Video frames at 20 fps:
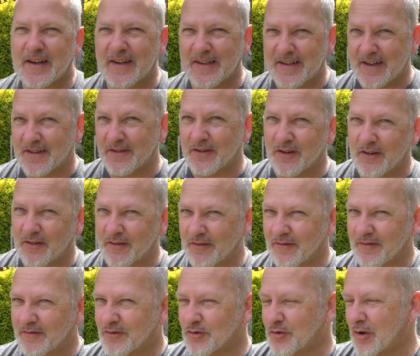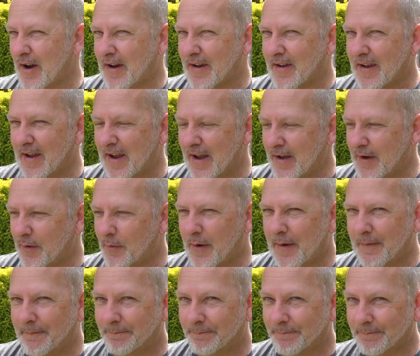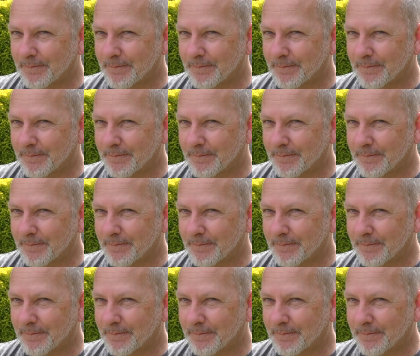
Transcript: getting down the track anyway.